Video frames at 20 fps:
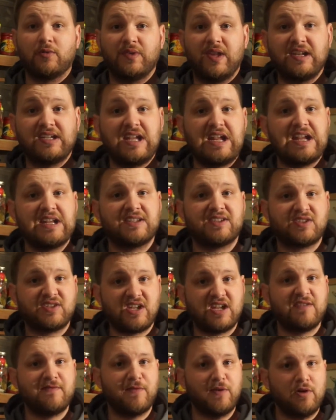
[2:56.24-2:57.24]
and they can't
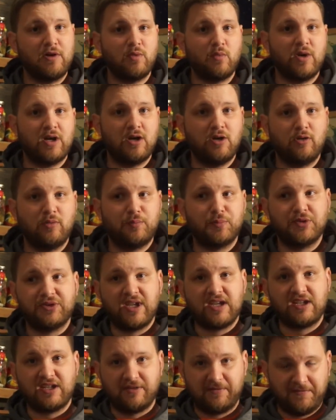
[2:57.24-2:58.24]
see very well, but
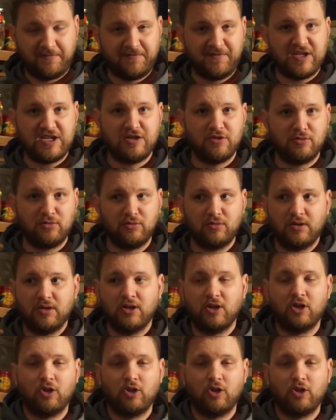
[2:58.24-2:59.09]
they can feel